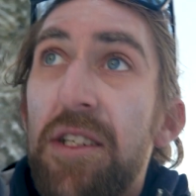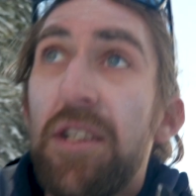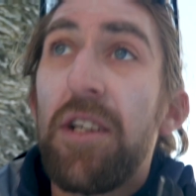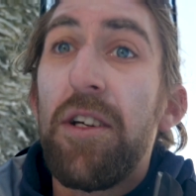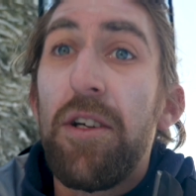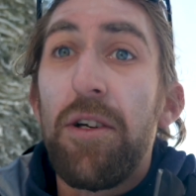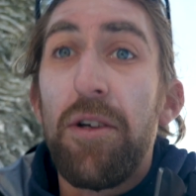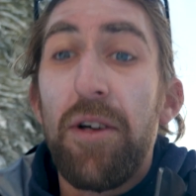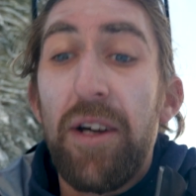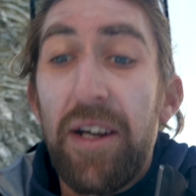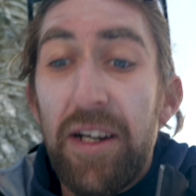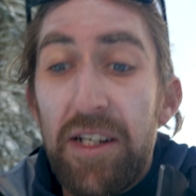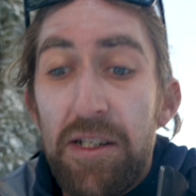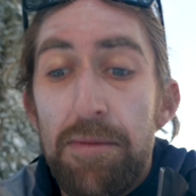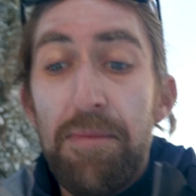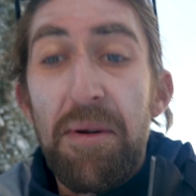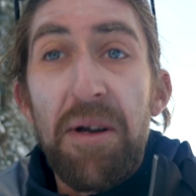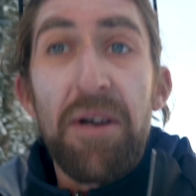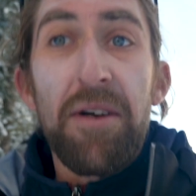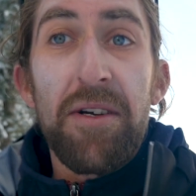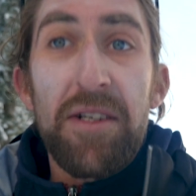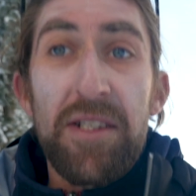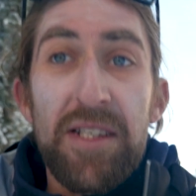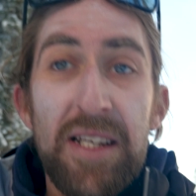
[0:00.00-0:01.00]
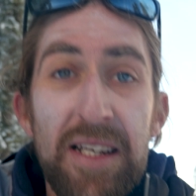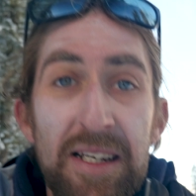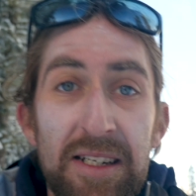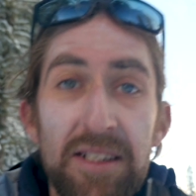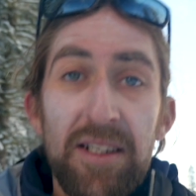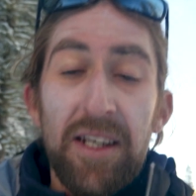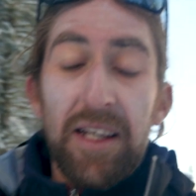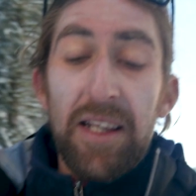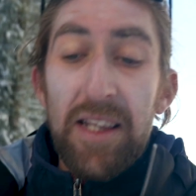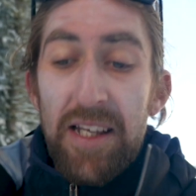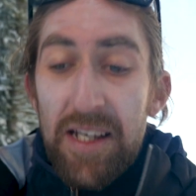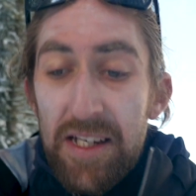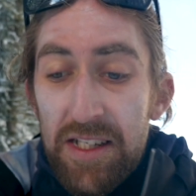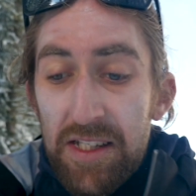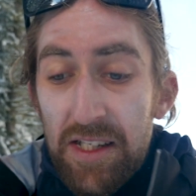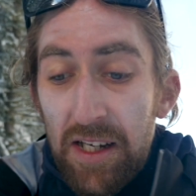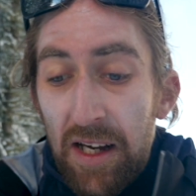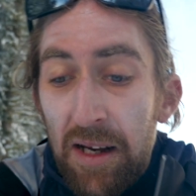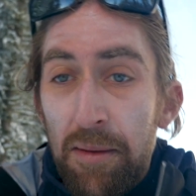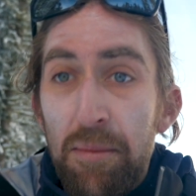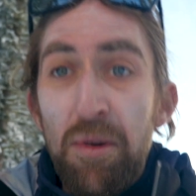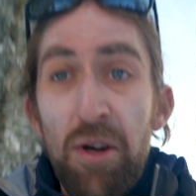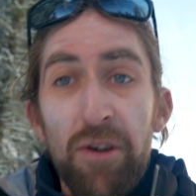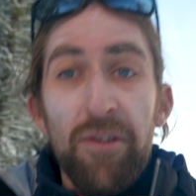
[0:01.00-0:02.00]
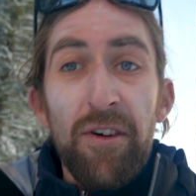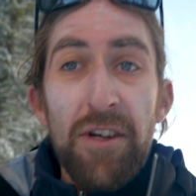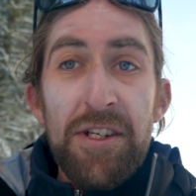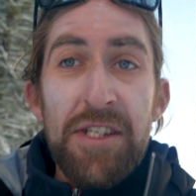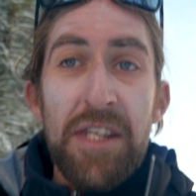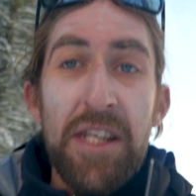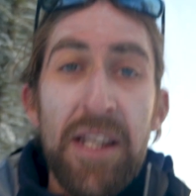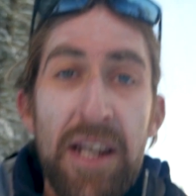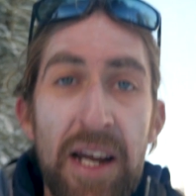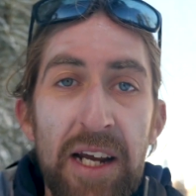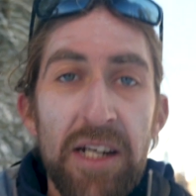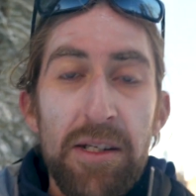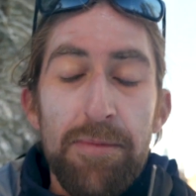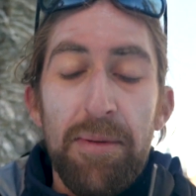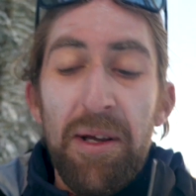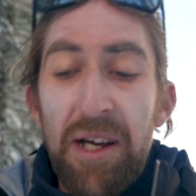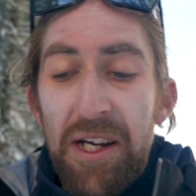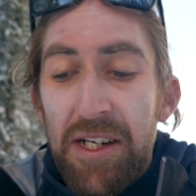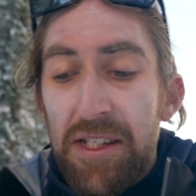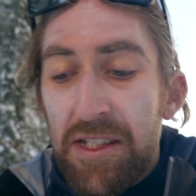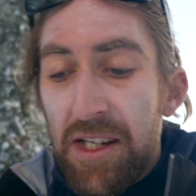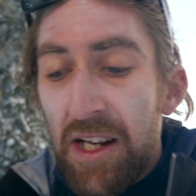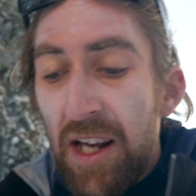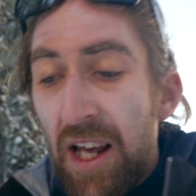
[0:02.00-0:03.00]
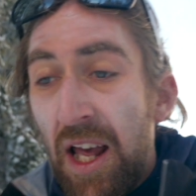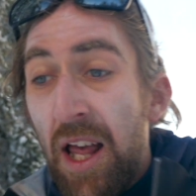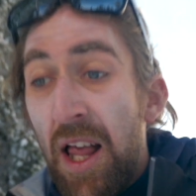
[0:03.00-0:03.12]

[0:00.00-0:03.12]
to experience things like this and move on to the next place